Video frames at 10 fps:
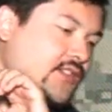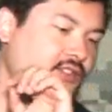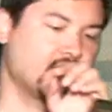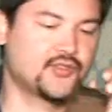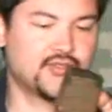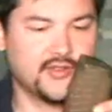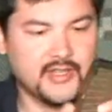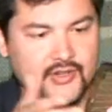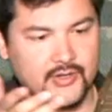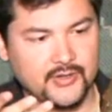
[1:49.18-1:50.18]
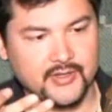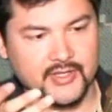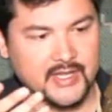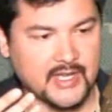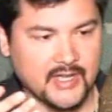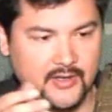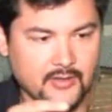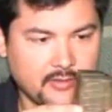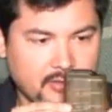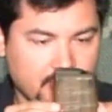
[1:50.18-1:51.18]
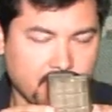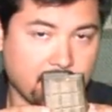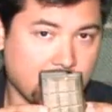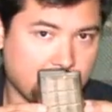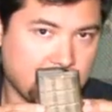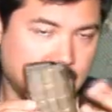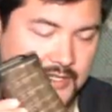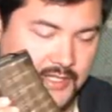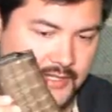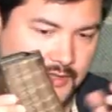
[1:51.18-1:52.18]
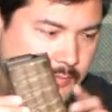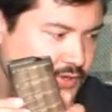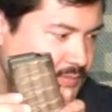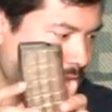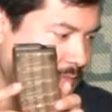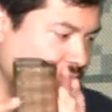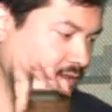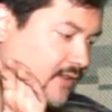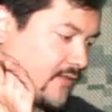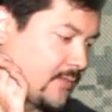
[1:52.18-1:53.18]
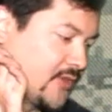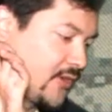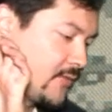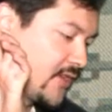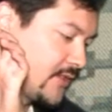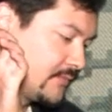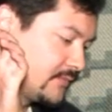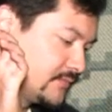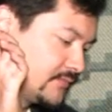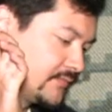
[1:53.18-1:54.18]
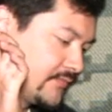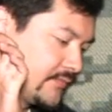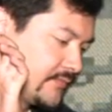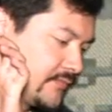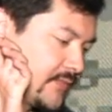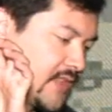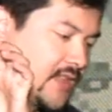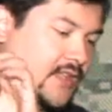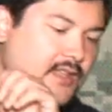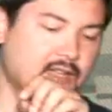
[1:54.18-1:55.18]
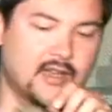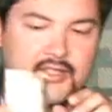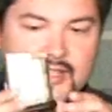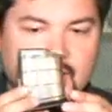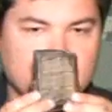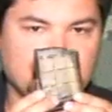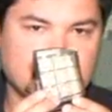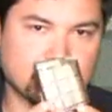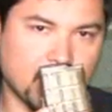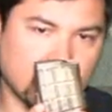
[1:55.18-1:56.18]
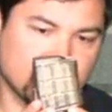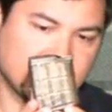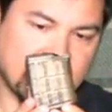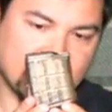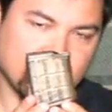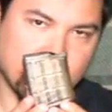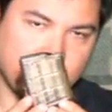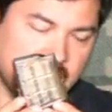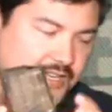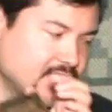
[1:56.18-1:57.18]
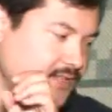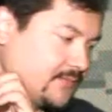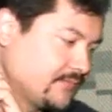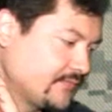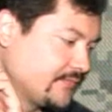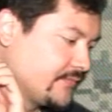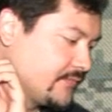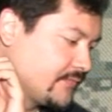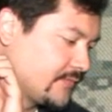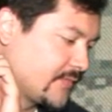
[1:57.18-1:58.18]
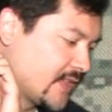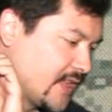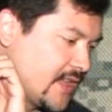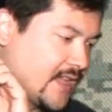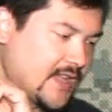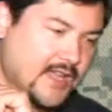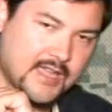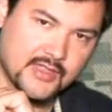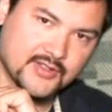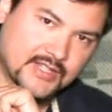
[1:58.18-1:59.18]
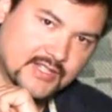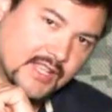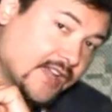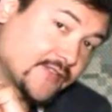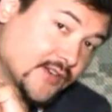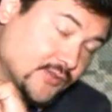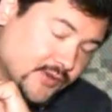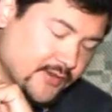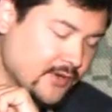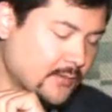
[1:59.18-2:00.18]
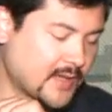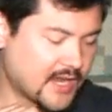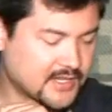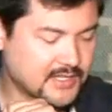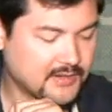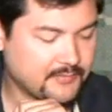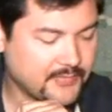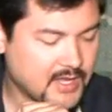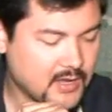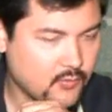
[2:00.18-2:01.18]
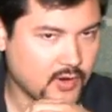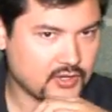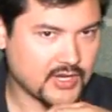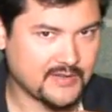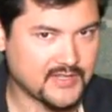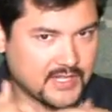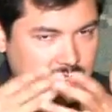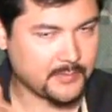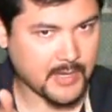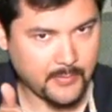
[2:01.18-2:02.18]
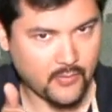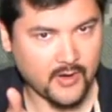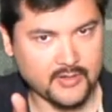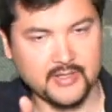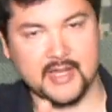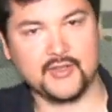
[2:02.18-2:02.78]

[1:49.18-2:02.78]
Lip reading: your traditional style 30-round magazine that most people are familiar with. It also comes with a smaller 10-shot magazine, and there's a slot for a 20-round magazine, which I've sent the paperwork